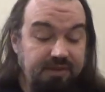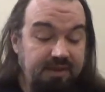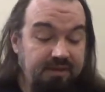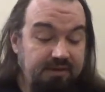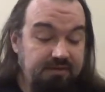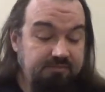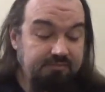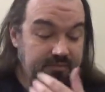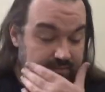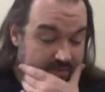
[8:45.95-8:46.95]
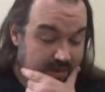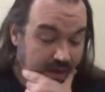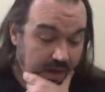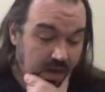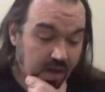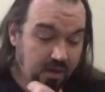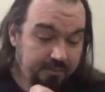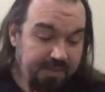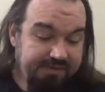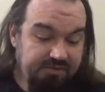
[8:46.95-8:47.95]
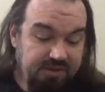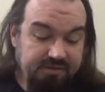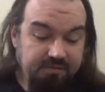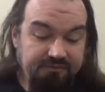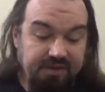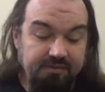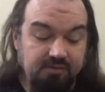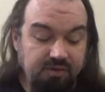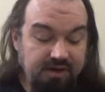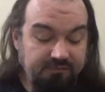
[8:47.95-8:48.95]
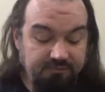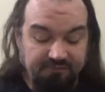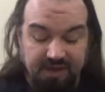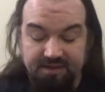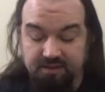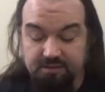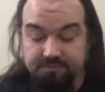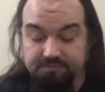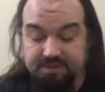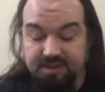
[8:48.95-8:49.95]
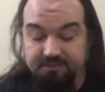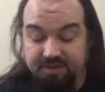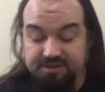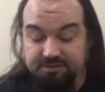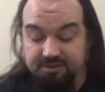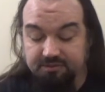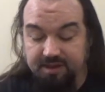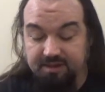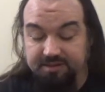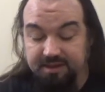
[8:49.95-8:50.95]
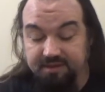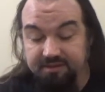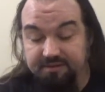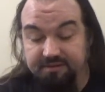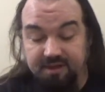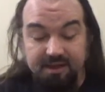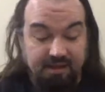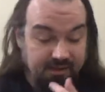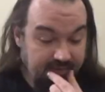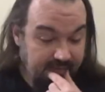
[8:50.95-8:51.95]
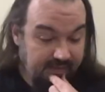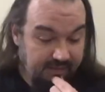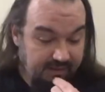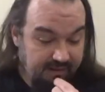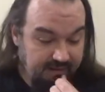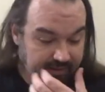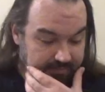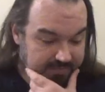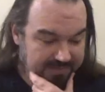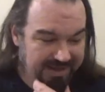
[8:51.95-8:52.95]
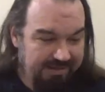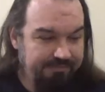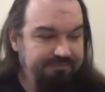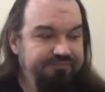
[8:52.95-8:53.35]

Betsy tries to prevent Kwannon from finding her, but eventually Kwannon does, and they kind of